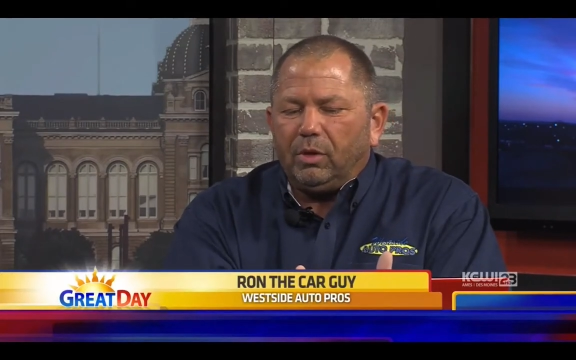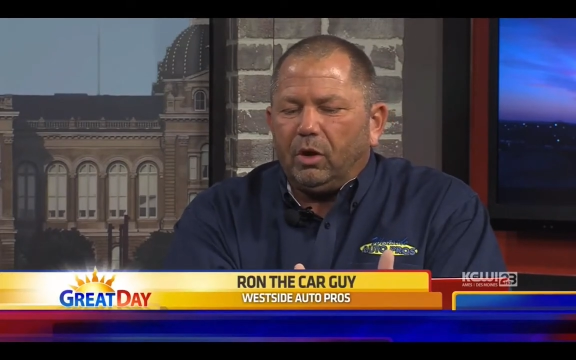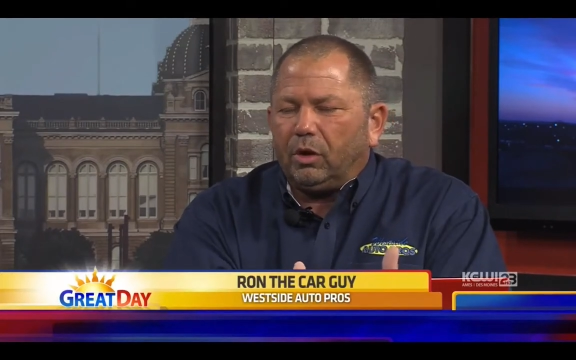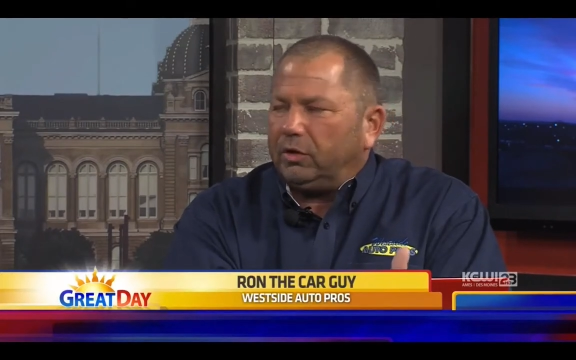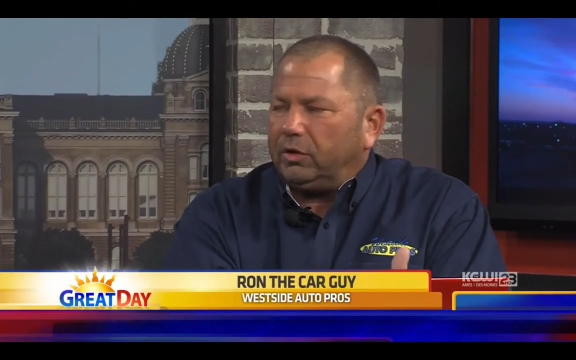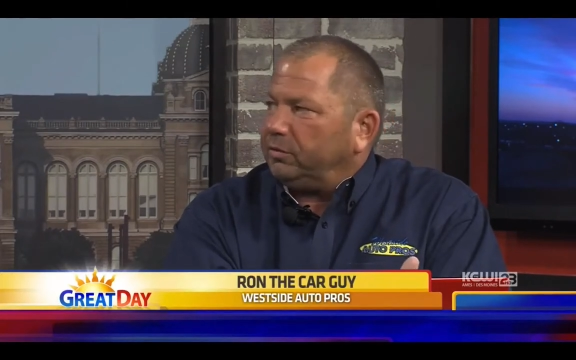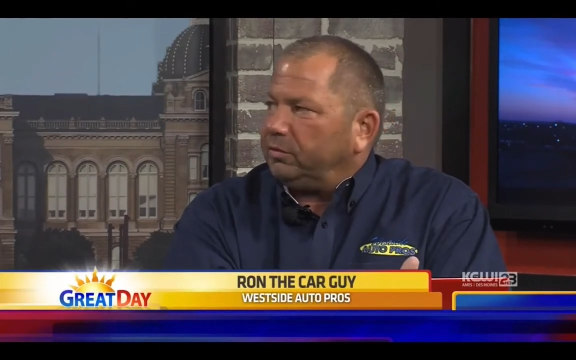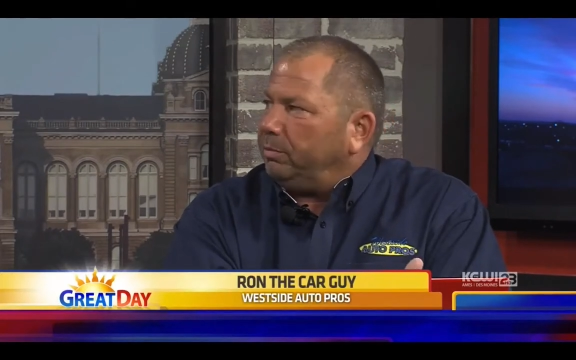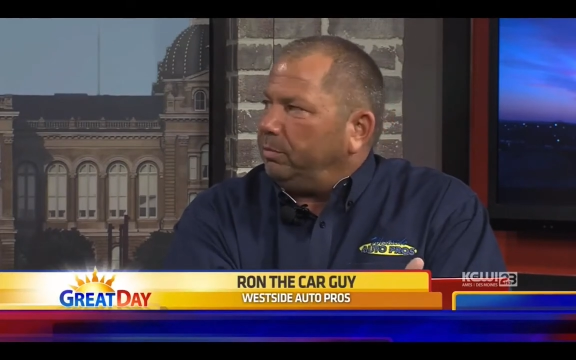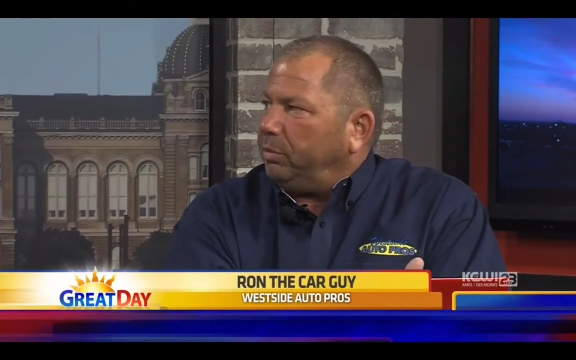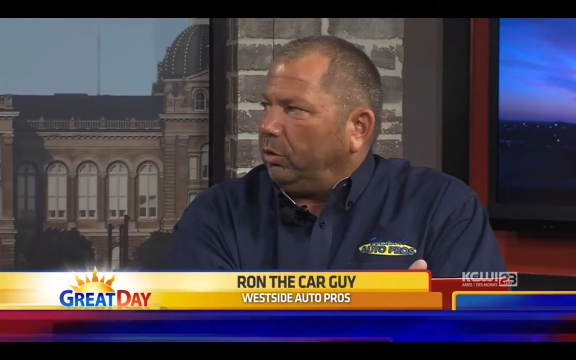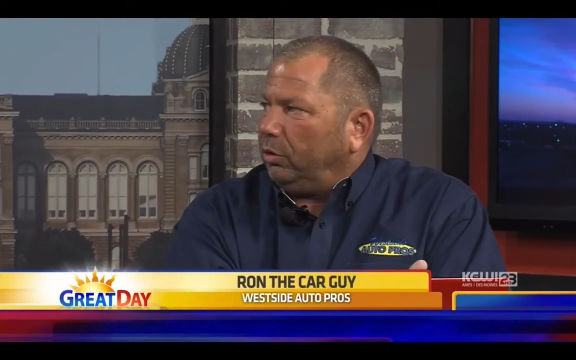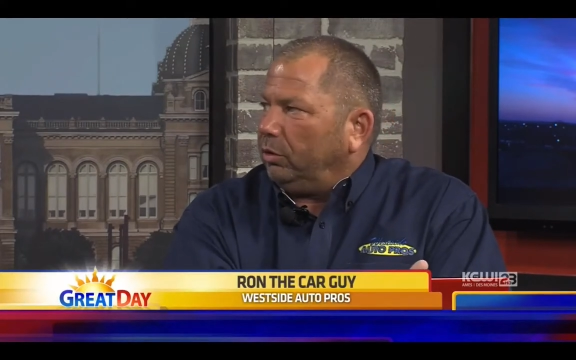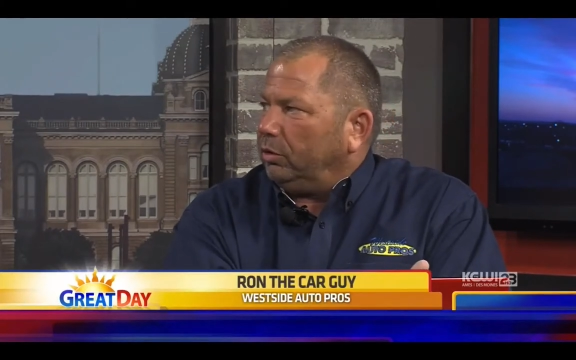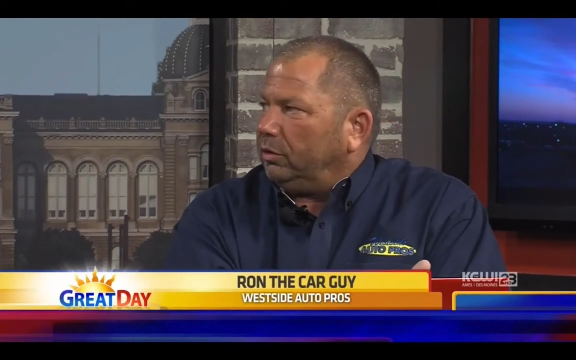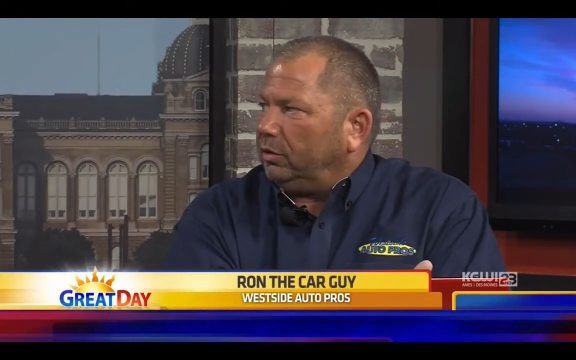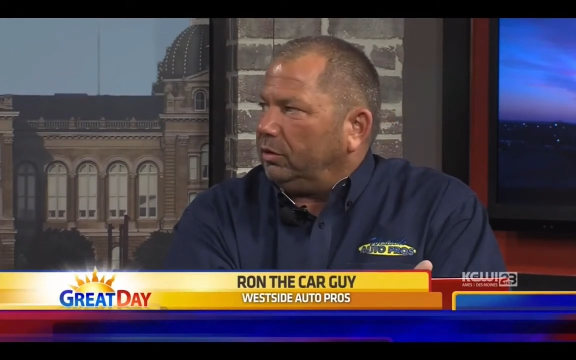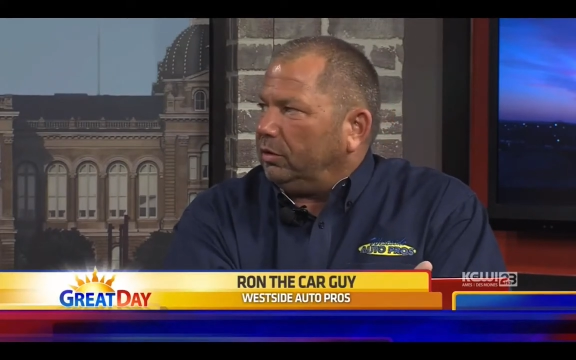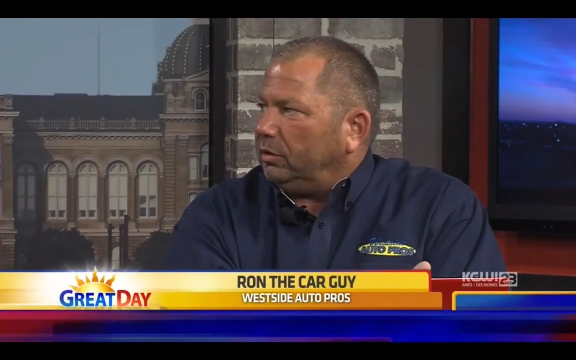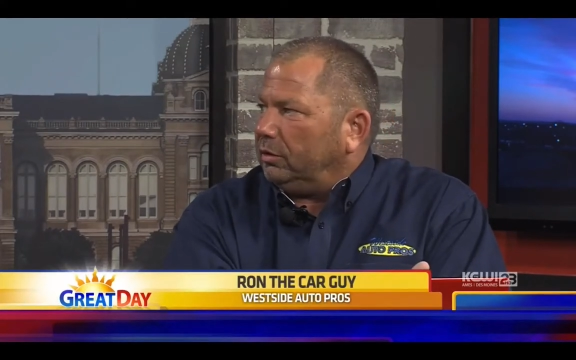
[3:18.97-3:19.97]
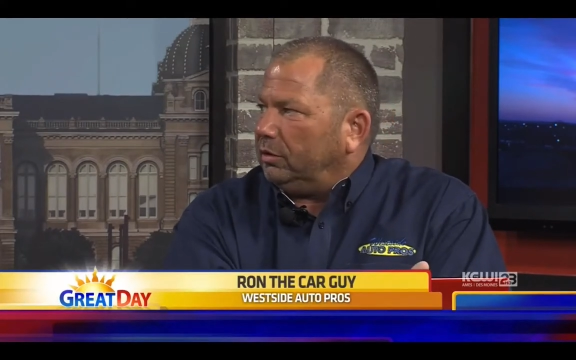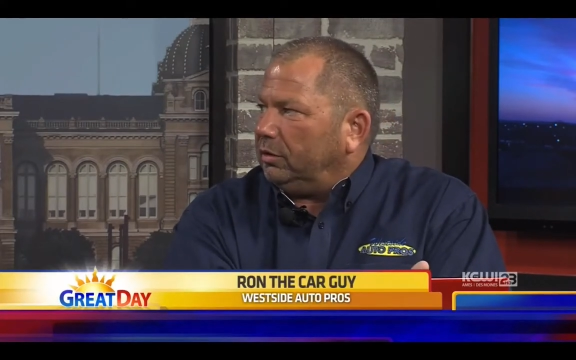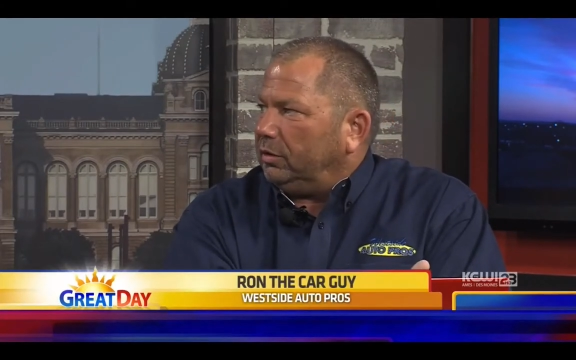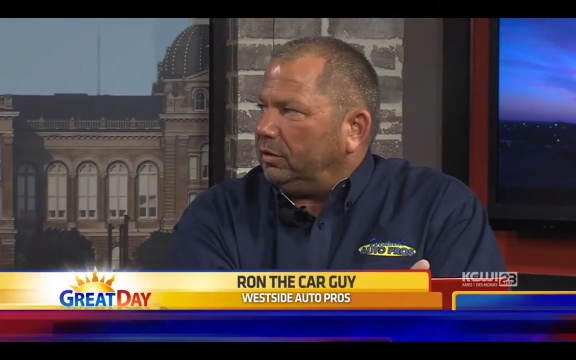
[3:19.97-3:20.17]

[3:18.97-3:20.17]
aren't as important